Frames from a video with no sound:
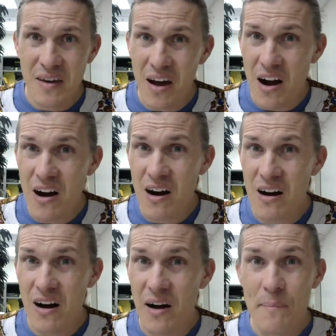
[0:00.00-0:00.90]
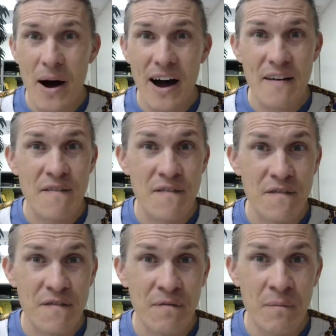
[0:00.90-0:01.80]
They are
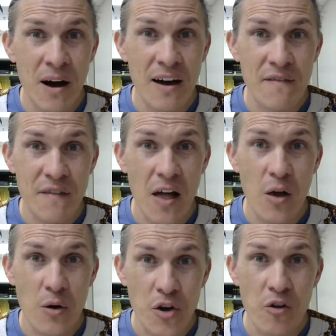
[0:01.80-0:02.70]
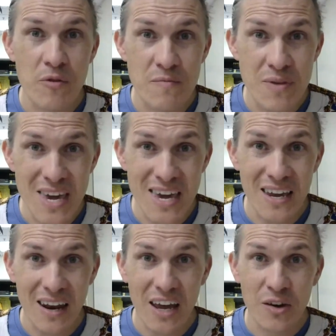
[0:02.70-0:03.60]
my fellow human
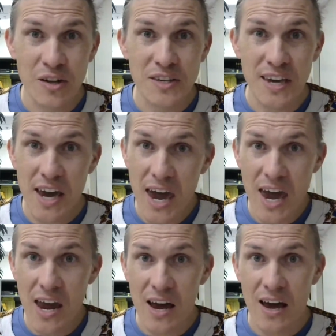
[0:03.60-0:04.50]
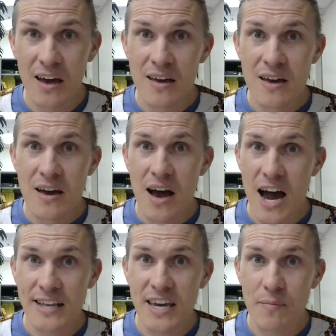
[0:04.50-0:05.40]
being. I could say, hey,
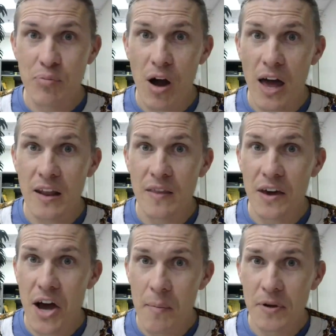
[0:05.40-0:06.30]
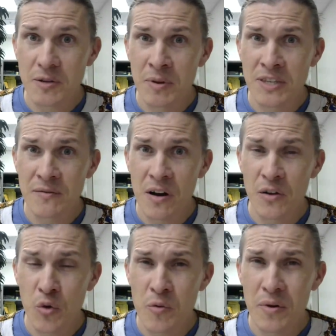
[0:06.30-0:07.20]
I take pride in the accomplishments of
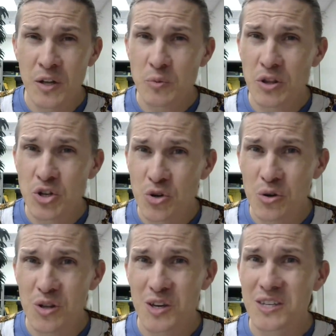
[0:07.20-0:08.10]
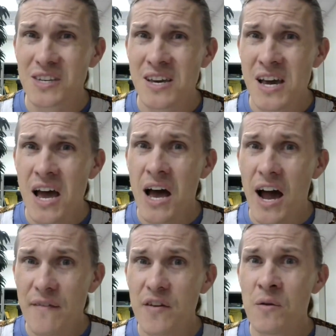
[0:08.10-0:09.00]
all human beings. But the truth is,
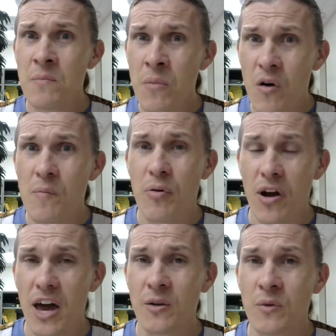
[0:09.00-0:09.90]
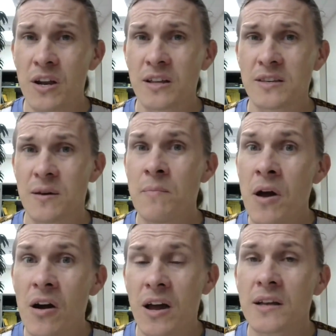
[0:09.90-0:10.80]
I feel more pride when it's
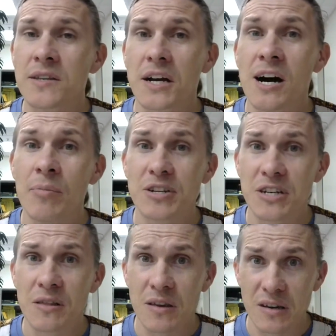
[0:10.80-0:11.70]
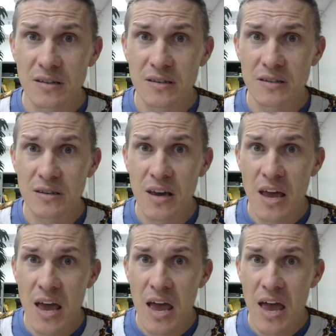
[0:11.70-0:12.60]
Americans accomplishing things.
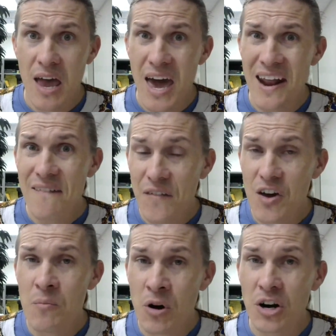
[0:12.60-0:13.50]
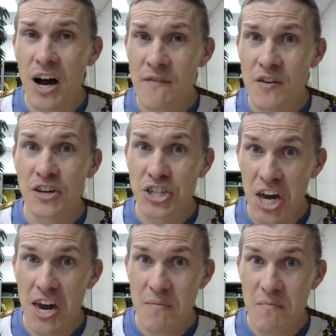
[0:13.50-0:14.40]
And I feel
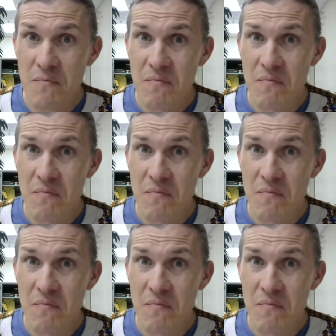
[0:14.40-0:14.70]
shame